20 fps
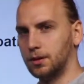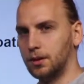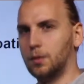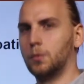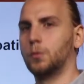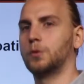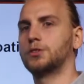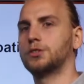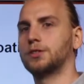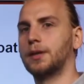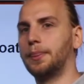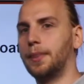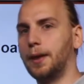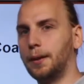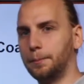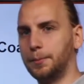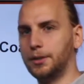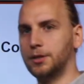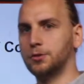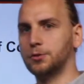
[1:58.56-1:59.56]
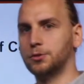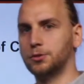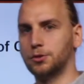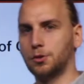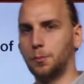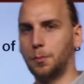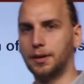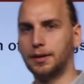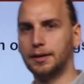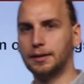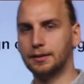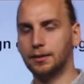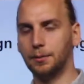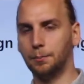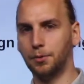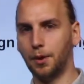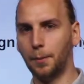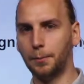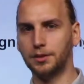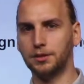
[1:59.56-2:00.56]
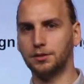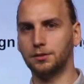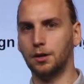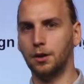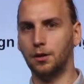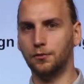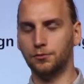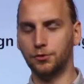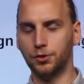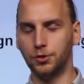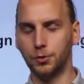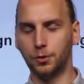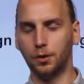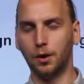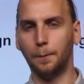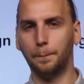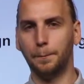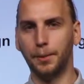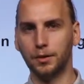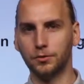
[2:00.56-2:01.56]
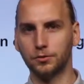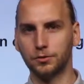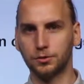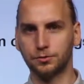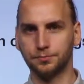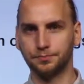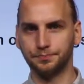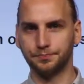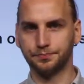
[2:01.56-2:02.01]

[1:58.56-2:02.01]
which can then be used to predict the properties of new compounds.